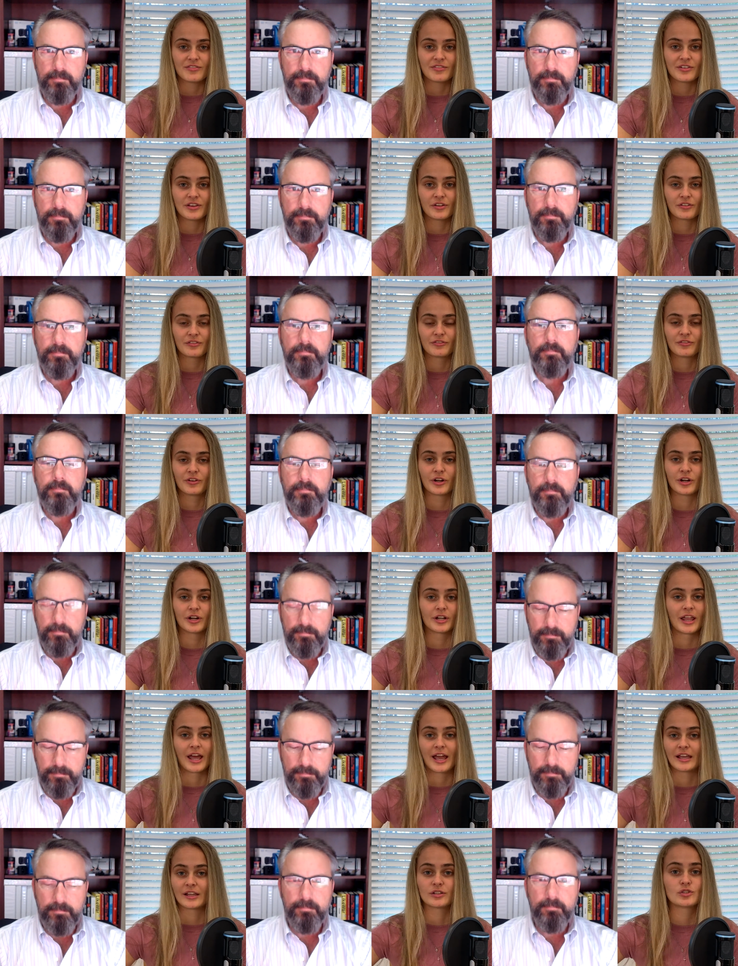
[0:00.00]
Speaker 1: field for
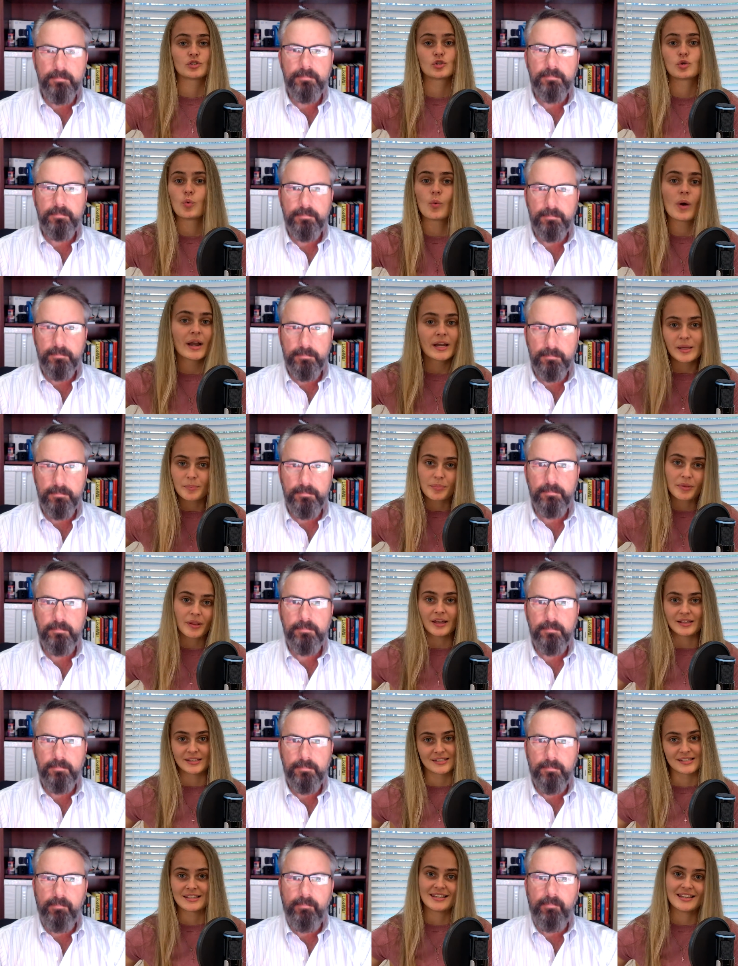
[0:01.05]
like 20 plus
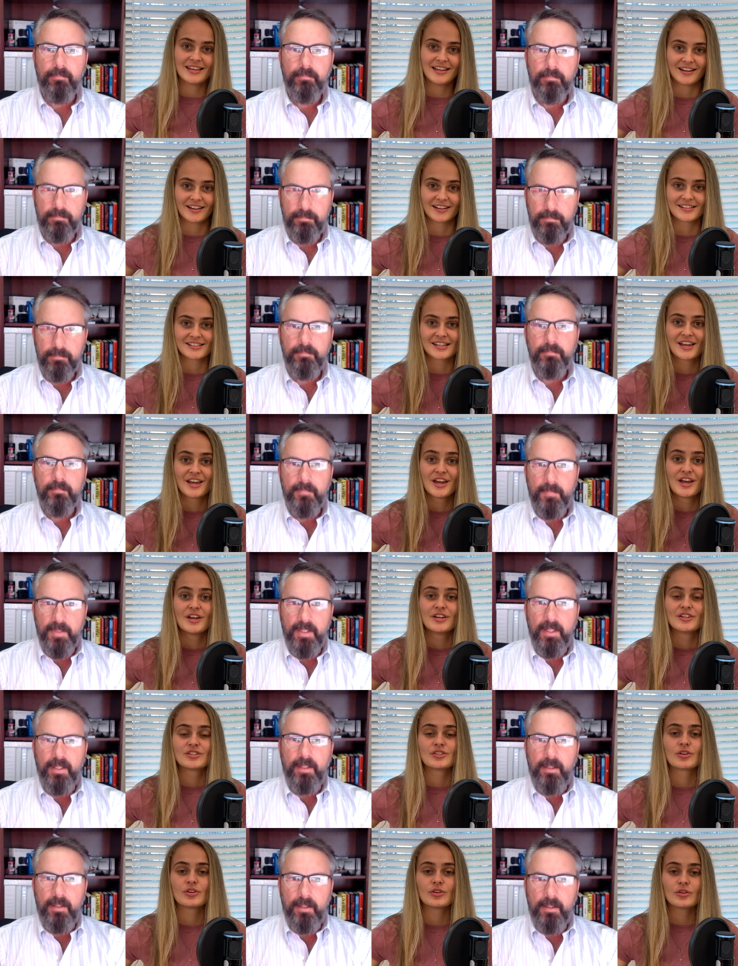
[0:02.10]
years.
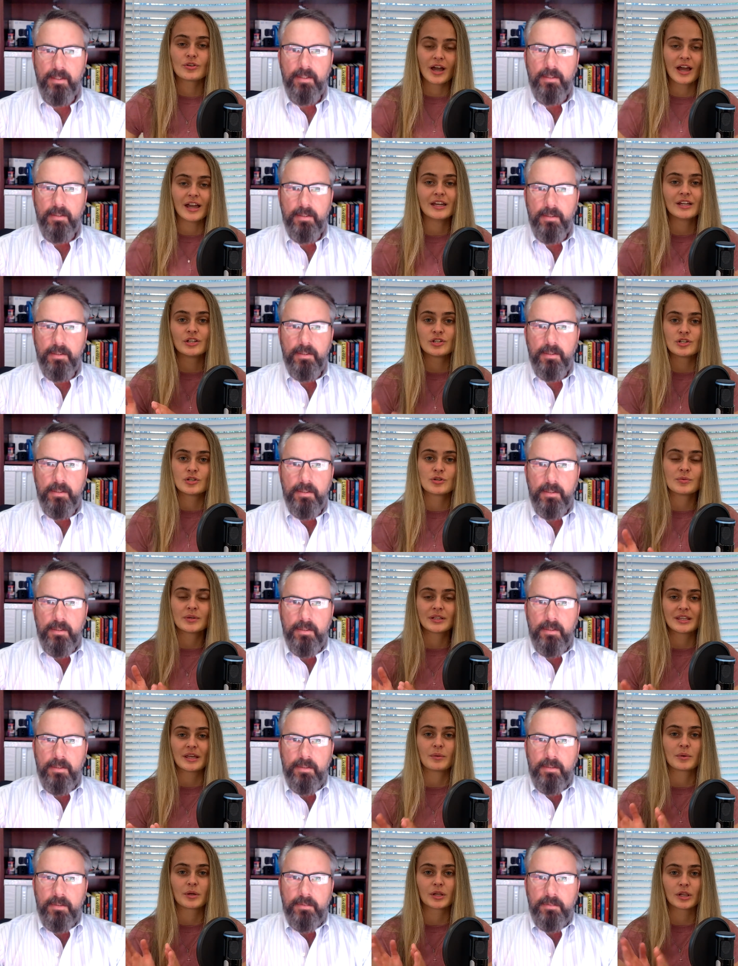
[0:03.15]
So you kind of knew what
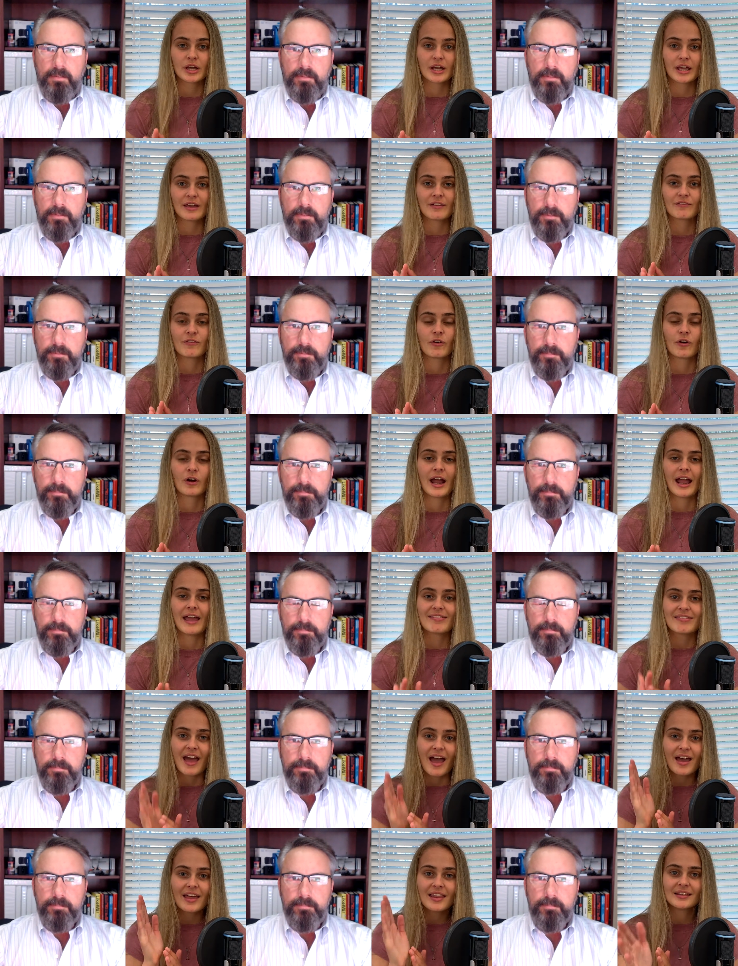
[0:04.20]
they were looking for. And
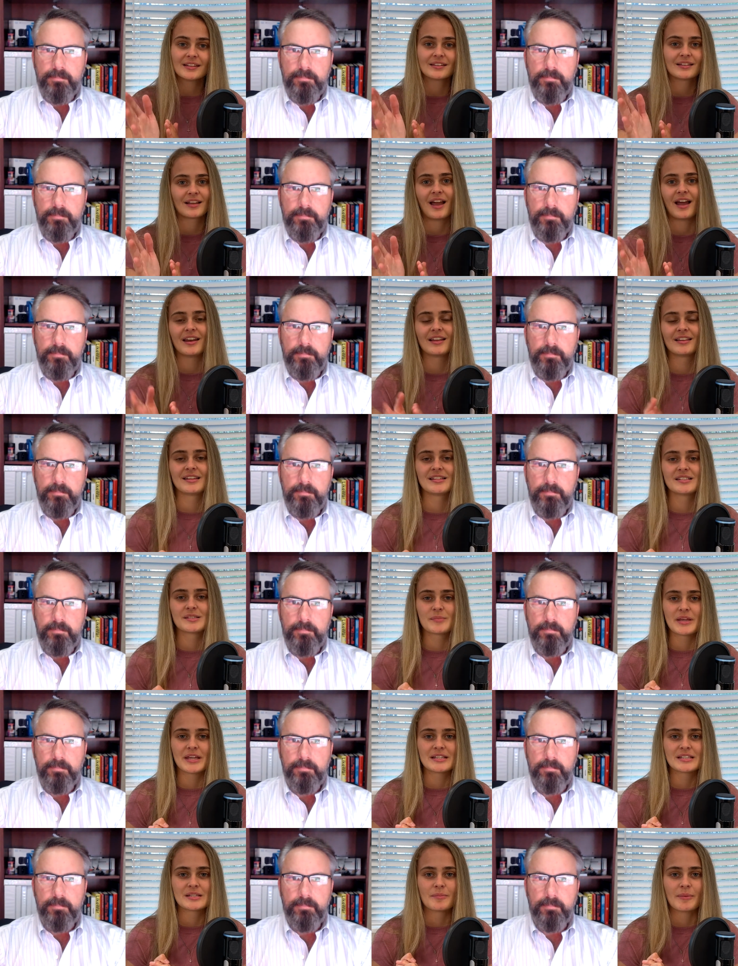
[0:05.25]
that kind of leads
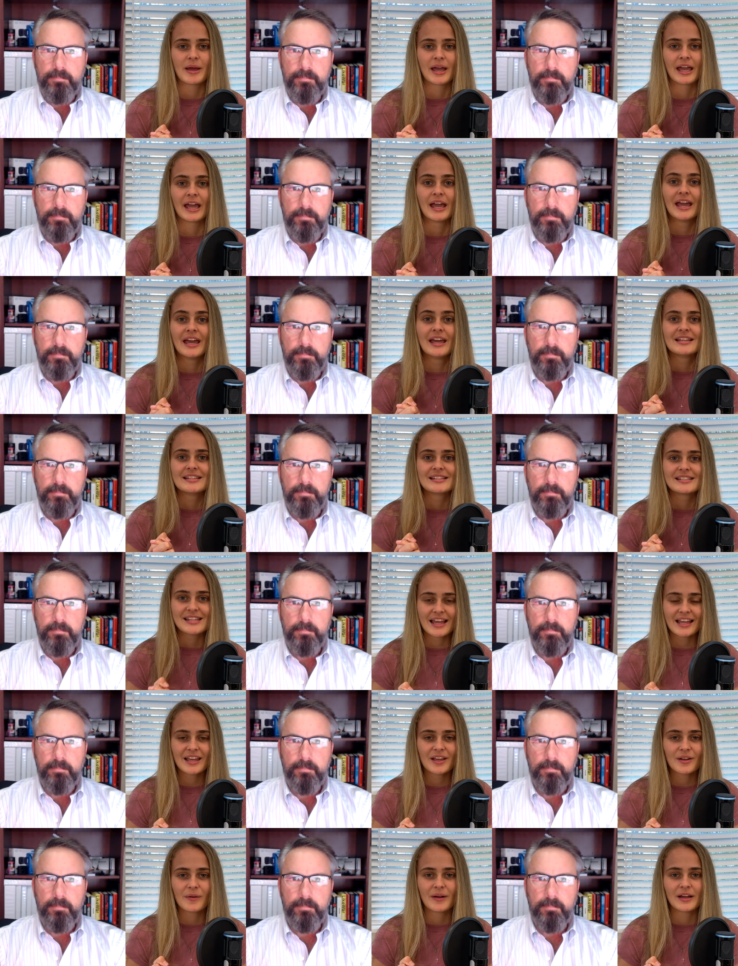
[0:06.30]
me into my
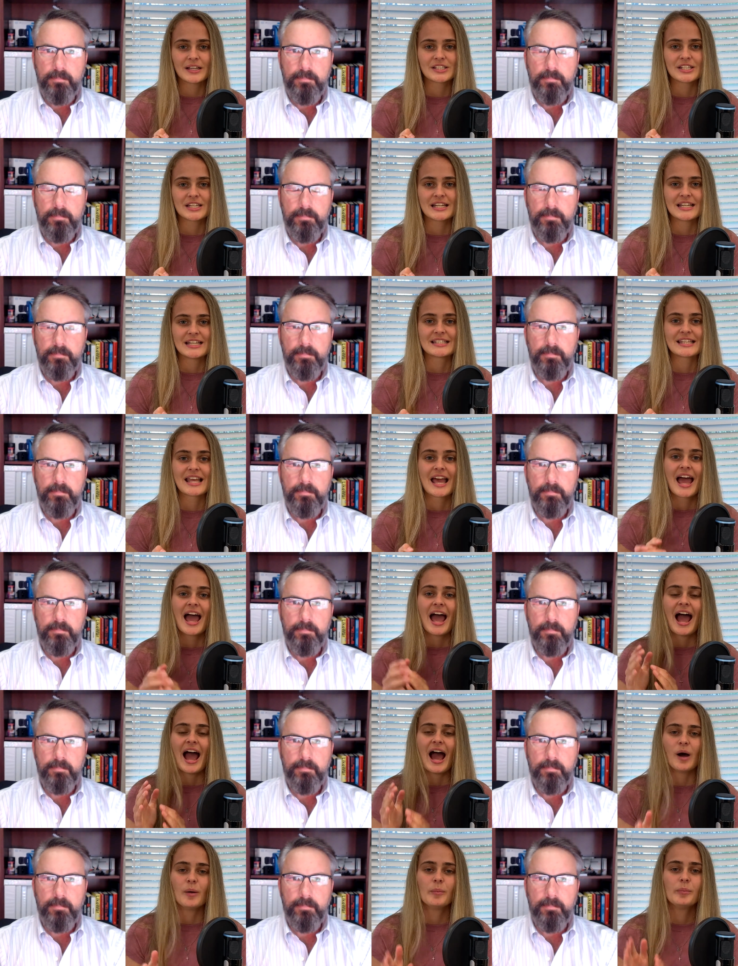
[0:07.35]
second question is
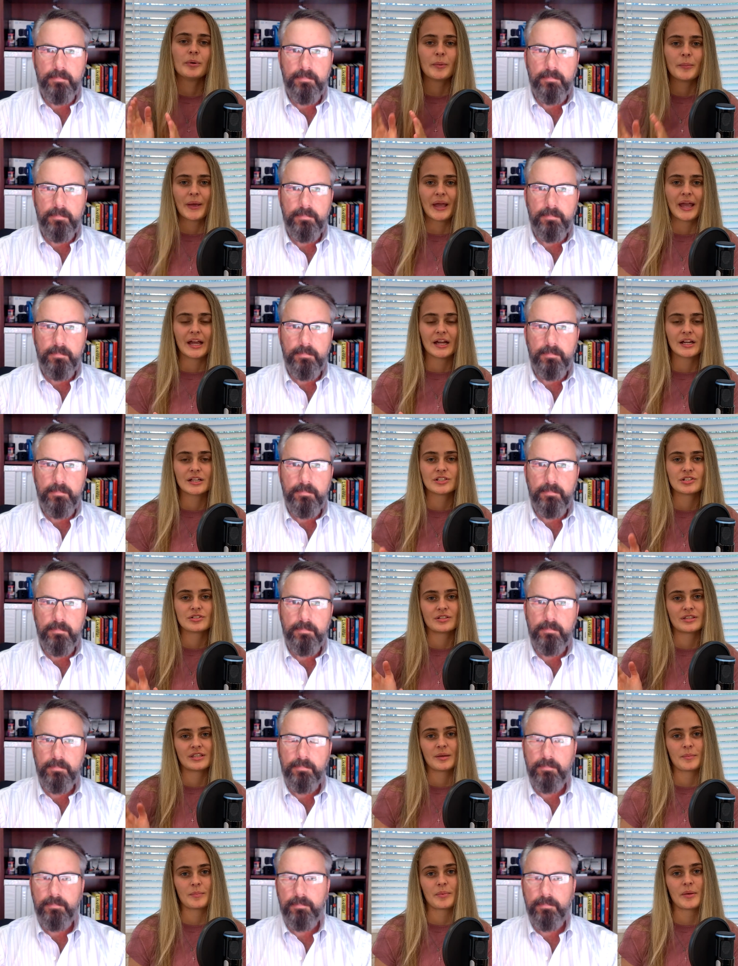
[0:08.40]
how prepared do you
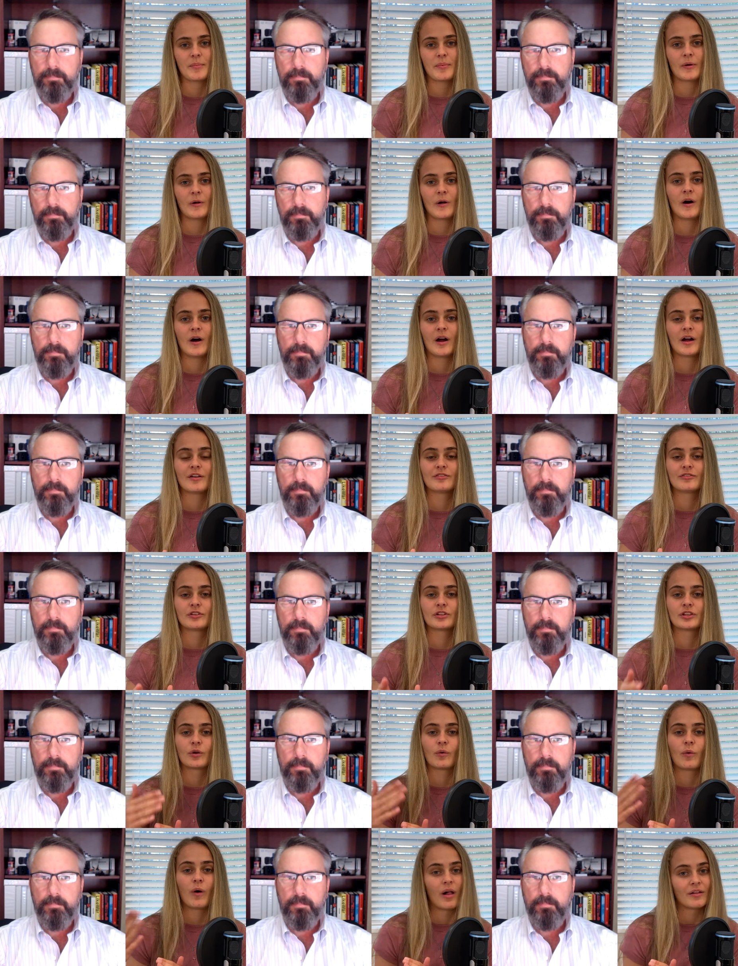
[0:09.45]
think people are for the
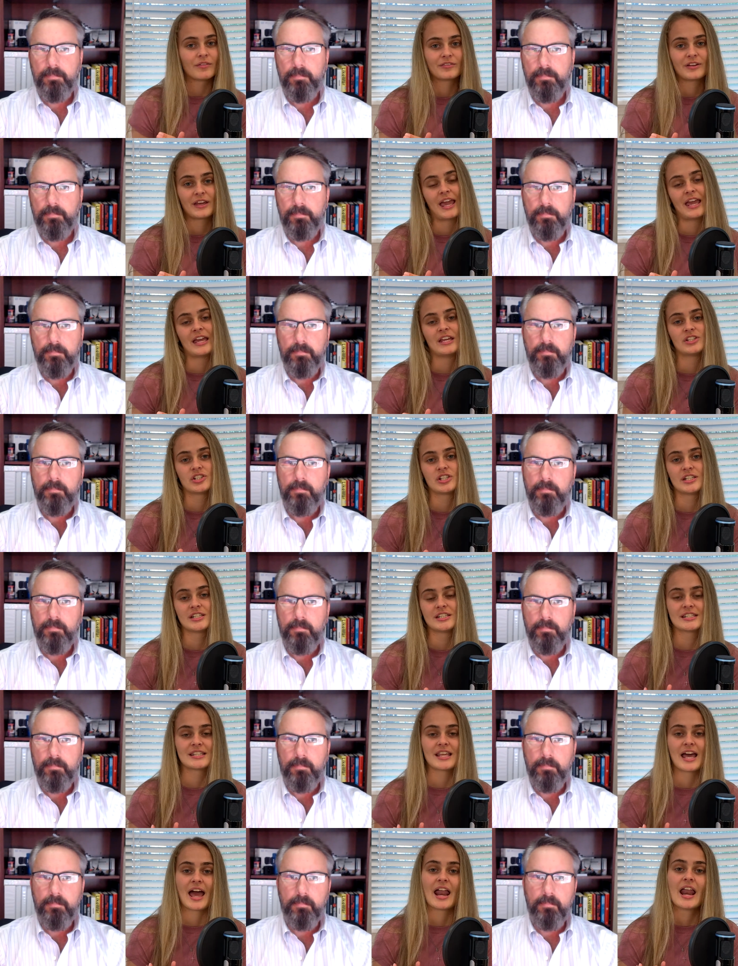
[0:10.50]
qualifications
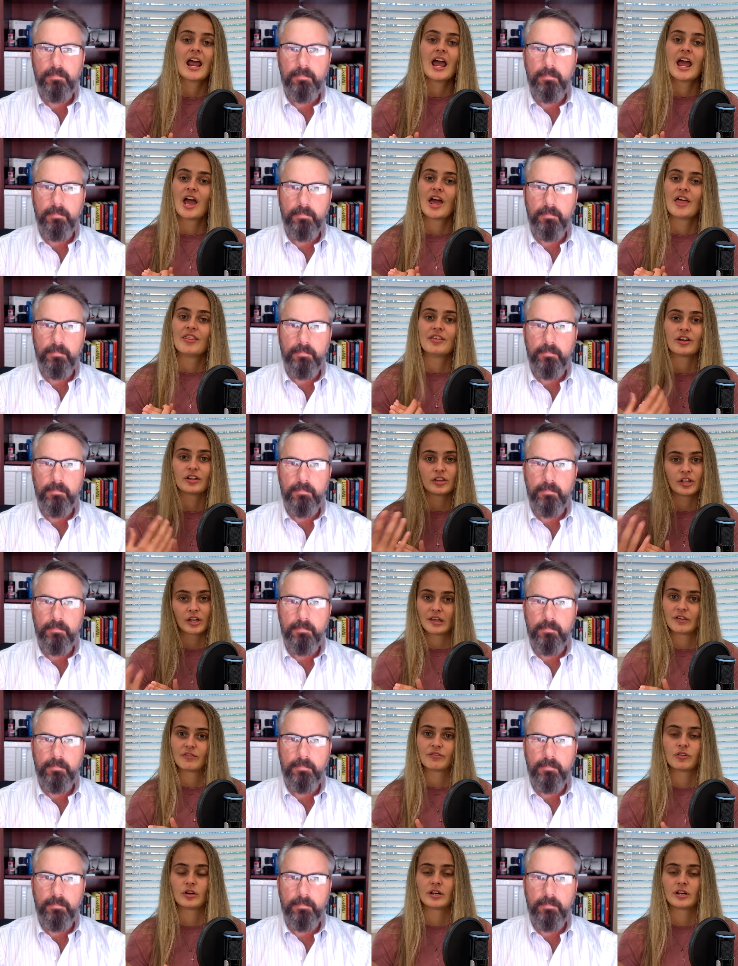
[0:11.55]
that they're looking for